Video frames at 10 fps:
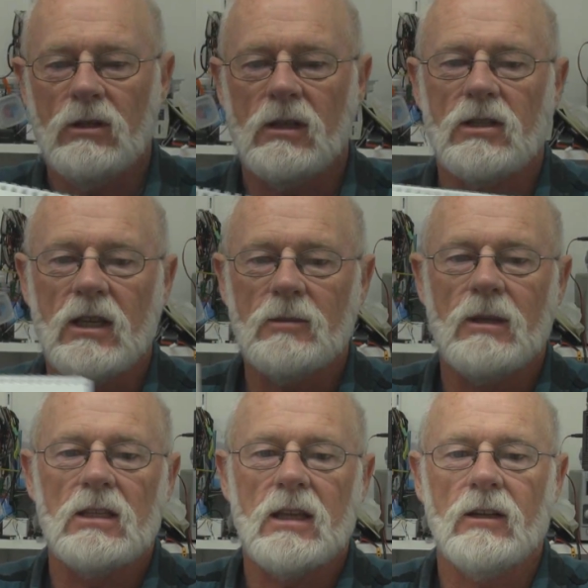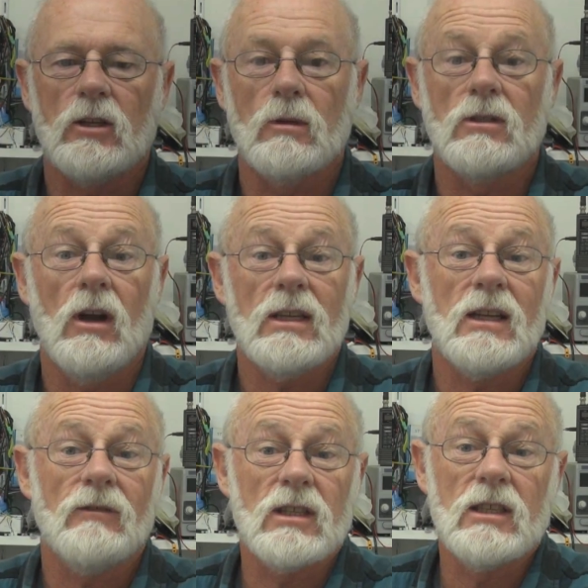person that sends me these calendars was nice
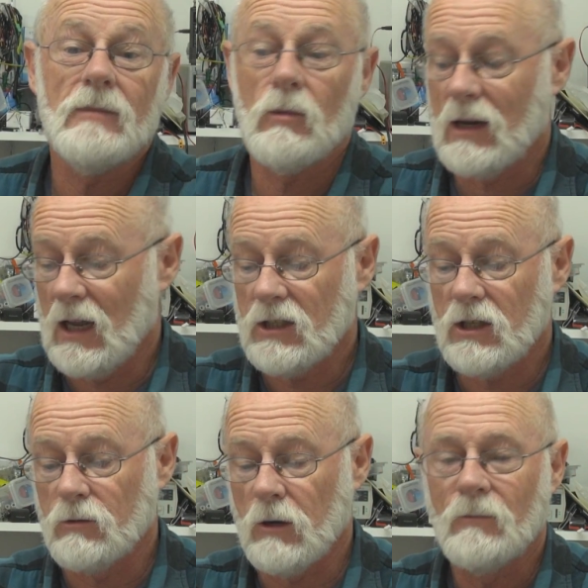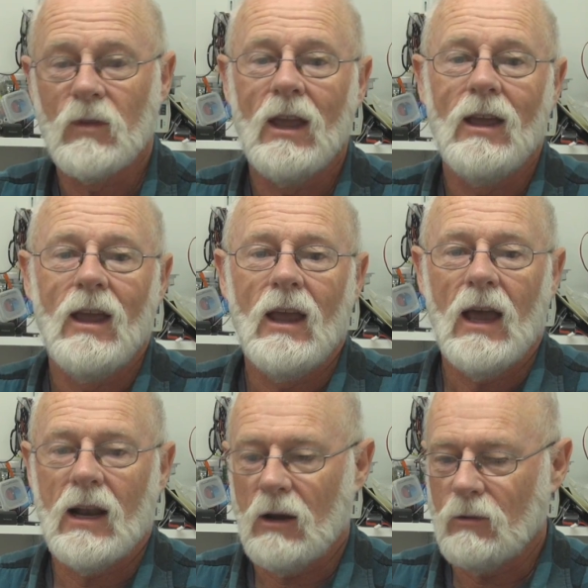enough to send me one last year as well.
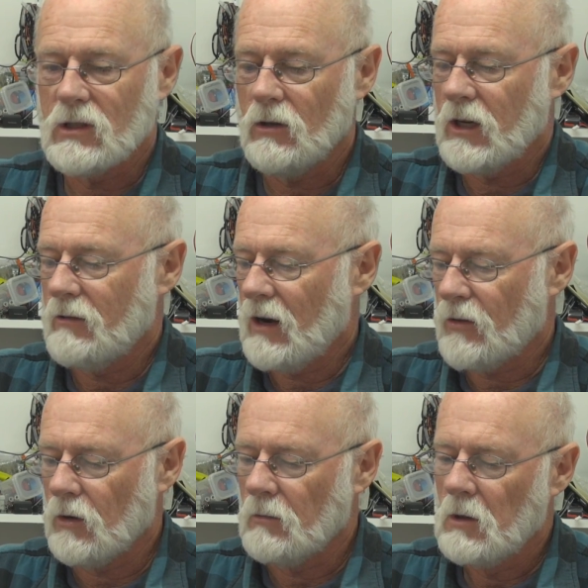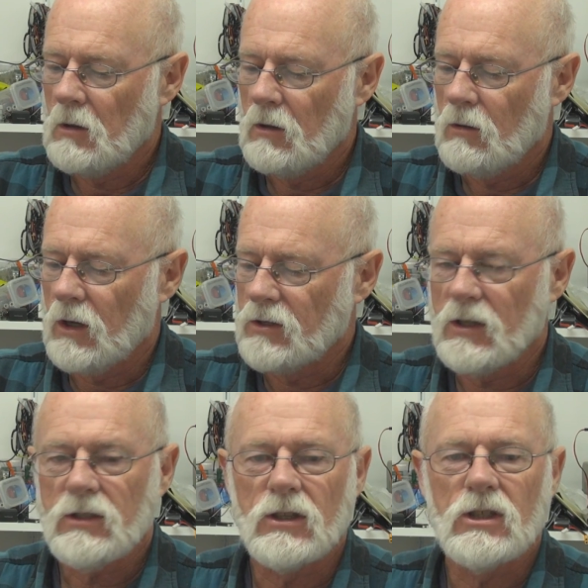And I was looking around, I thought, is
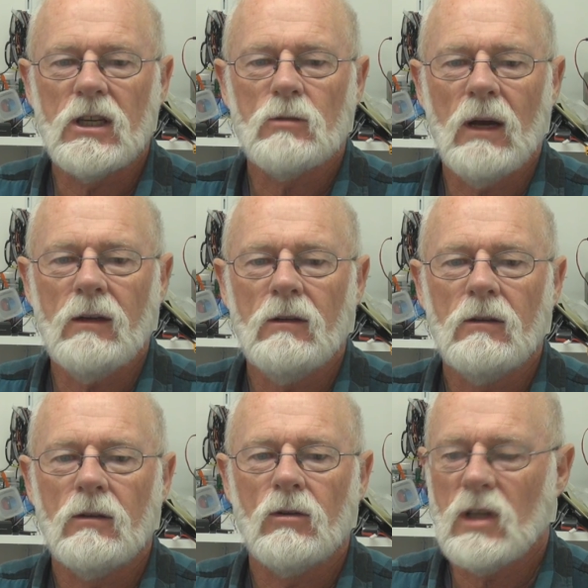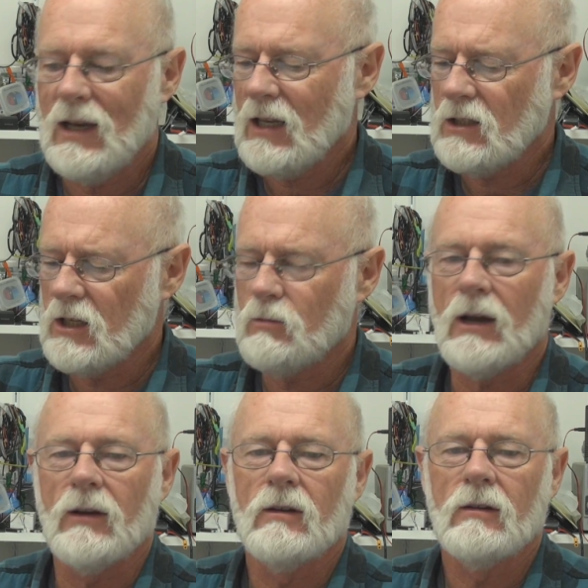this year's one? Or is it last year's
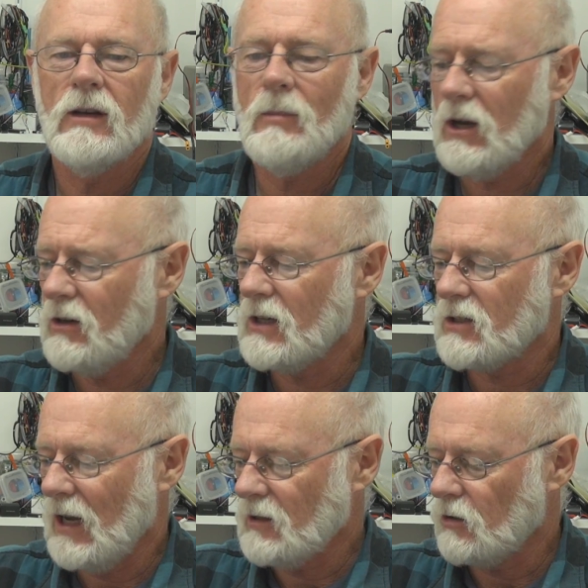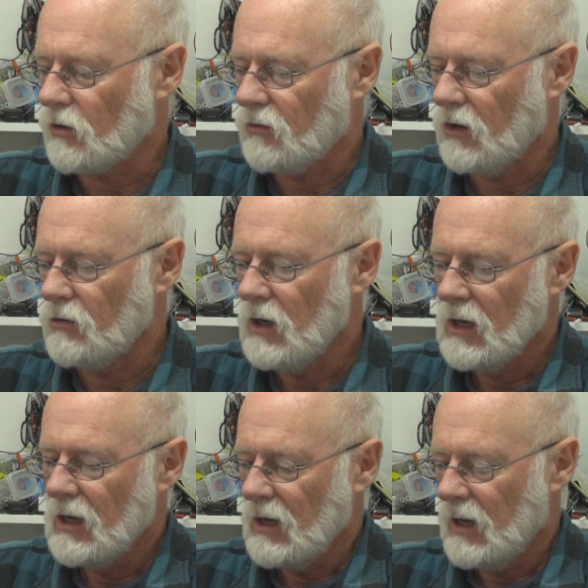one? Oh my goodness. And I had to look through,
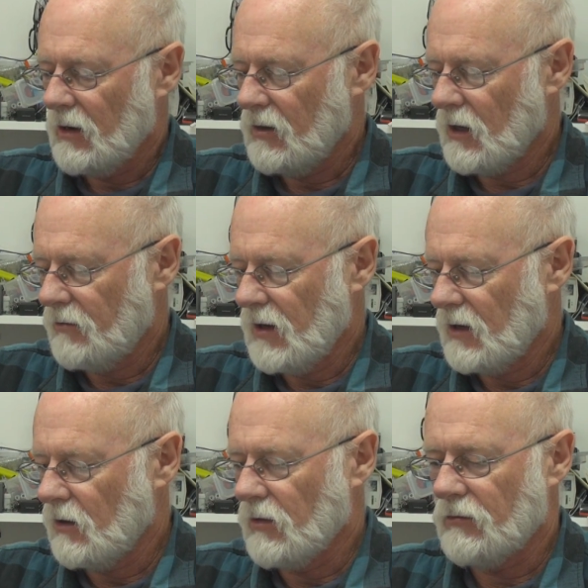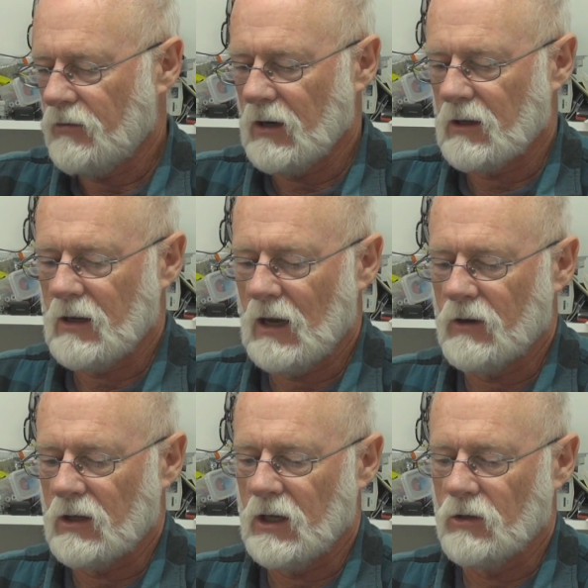and I think I found on the front
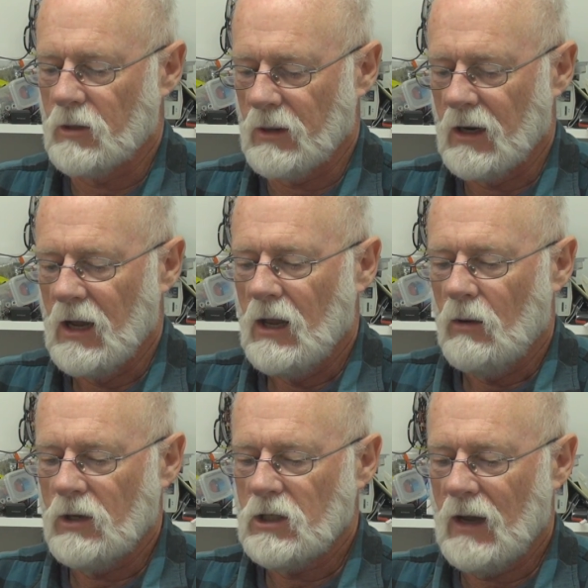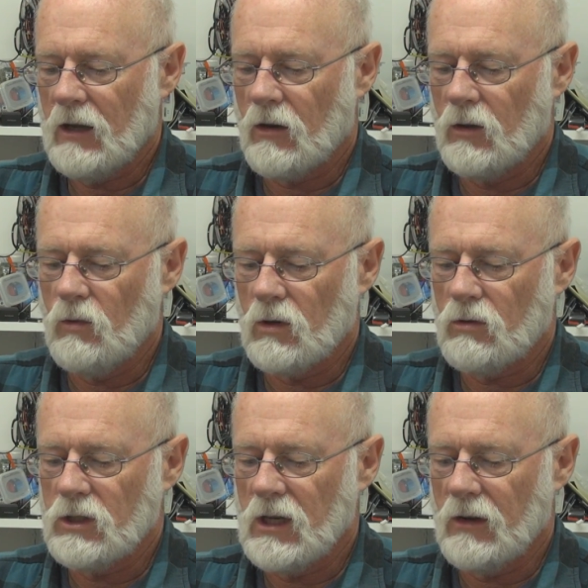cover it tells you, but once you've hung it on the wall, of
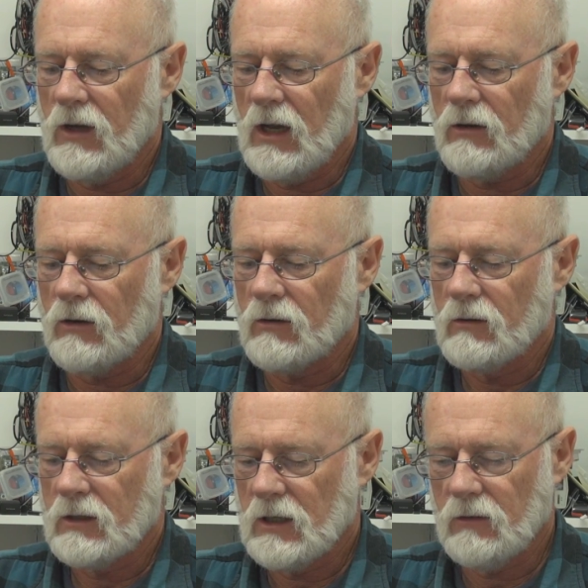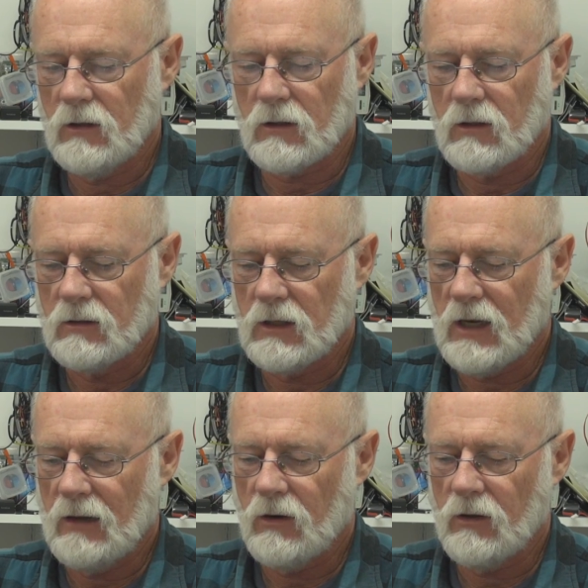course you don't know. Let's have a look.
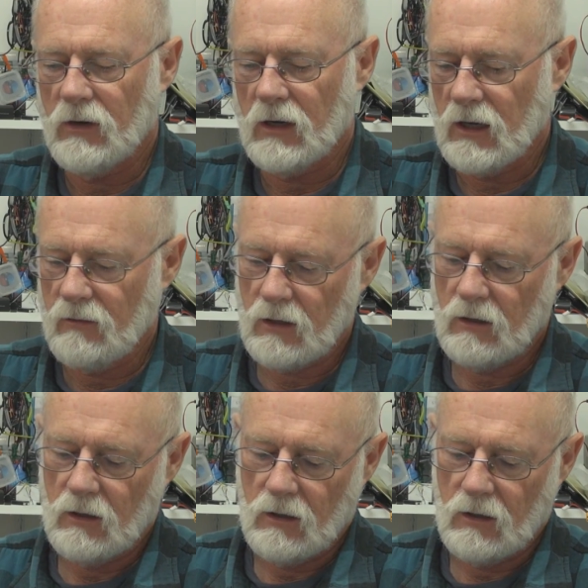Does it have it on the front cover?